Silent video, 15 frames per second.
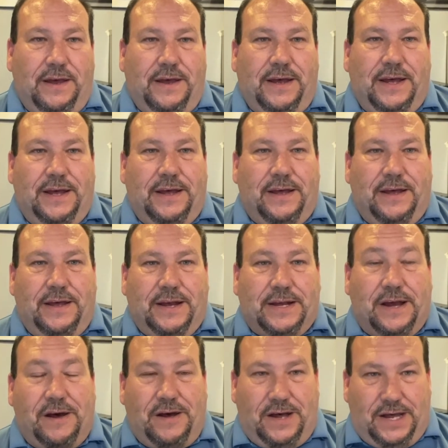A
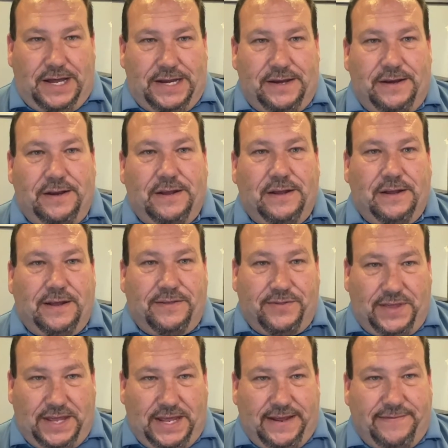con, a
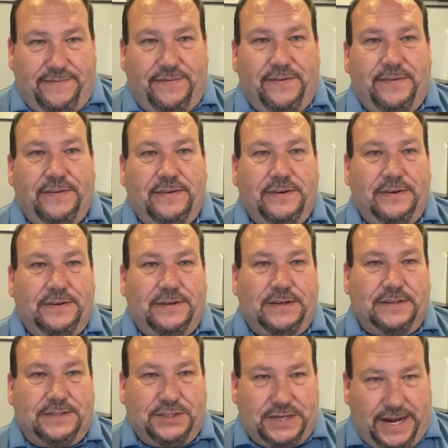thief,
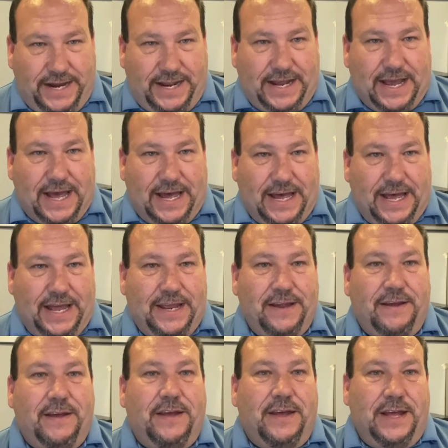shady guy
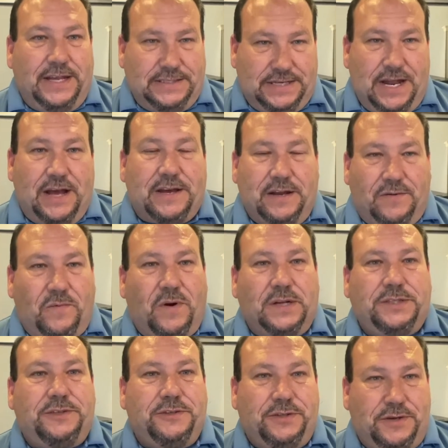is not going to
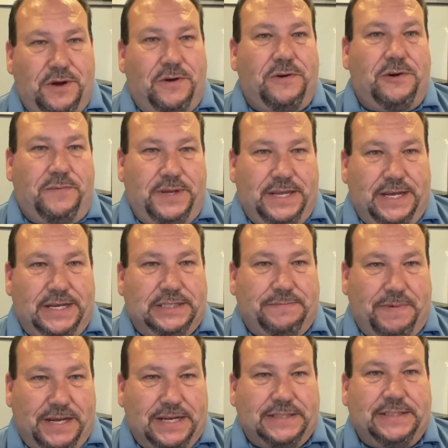want you to know who he is
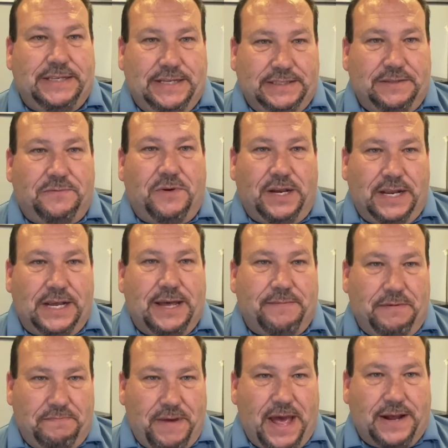because he doesn't want it
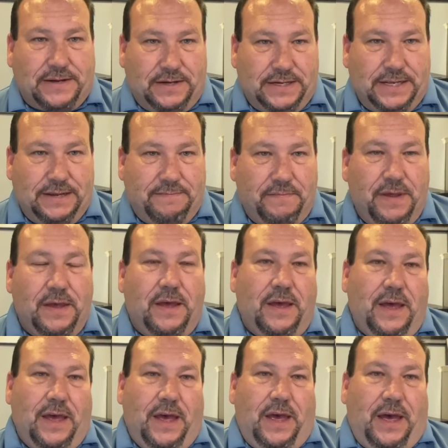coming back on him.
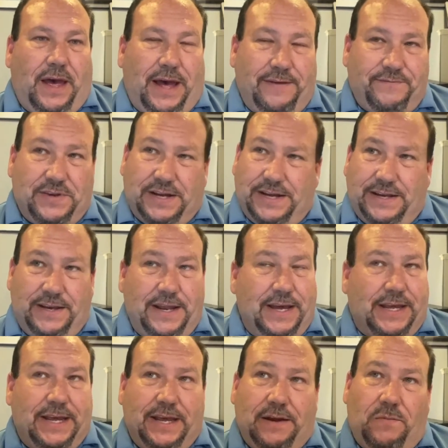I've done,
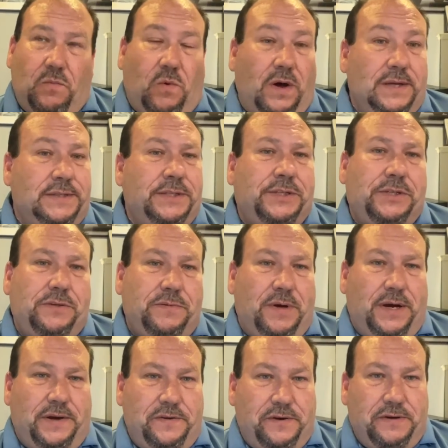again, 1 to
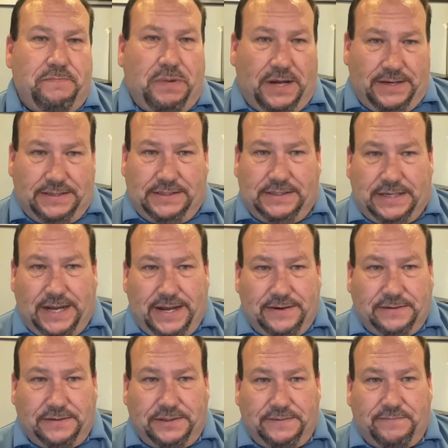200 bonded
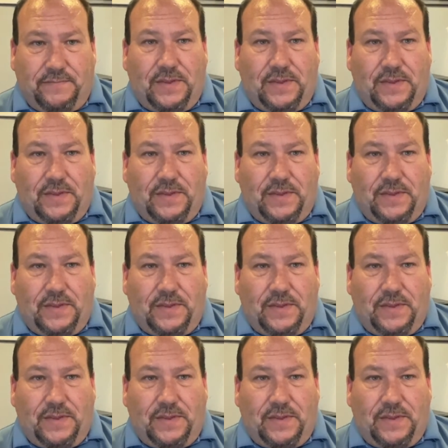titles.